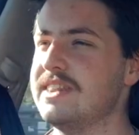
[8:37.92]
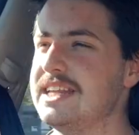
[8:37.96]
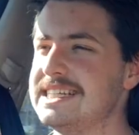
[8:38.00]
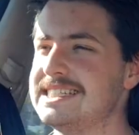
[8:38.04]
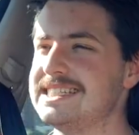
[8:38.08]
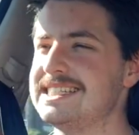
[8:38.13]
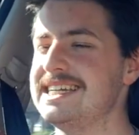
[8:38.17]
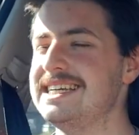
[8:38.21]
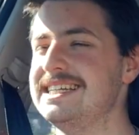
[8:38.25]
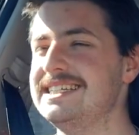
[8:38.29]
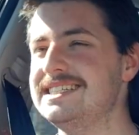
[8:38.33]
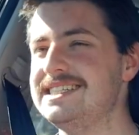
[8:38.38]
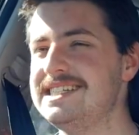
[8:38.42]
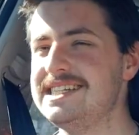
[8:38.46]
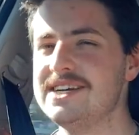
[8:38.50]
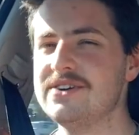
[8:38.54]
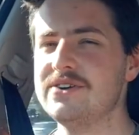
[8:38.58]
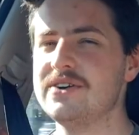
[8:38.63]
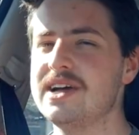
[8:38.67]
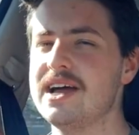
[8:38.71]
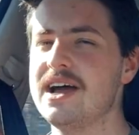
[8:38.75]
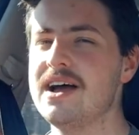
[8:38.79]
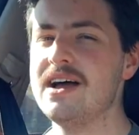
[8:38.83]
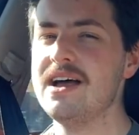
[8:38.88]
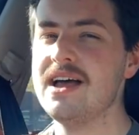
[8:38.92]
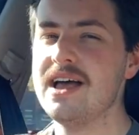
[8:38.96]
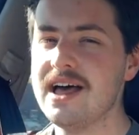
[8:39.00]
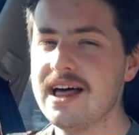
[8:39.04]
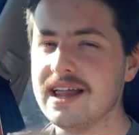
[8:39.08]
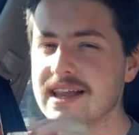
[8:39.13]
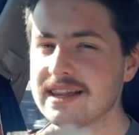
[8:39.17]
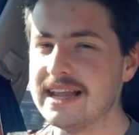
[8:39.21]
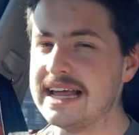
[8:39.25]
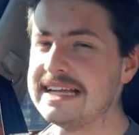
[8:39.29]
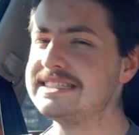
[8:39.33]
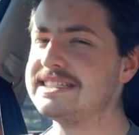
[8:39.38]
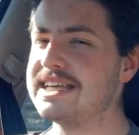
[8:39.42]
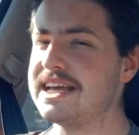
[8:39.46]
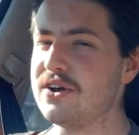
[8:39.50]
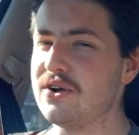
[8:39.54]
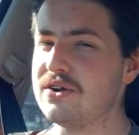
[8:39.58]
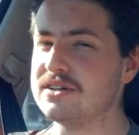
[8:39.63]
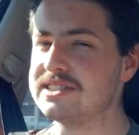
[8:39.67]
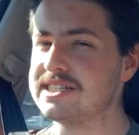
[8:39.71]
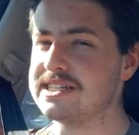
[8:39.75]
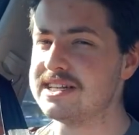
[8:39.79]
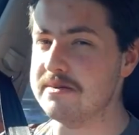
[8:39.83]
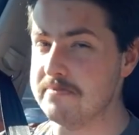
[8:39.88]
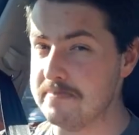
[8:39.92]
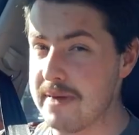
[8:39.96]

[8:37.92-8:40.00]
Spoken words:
this interior. Let's get on to the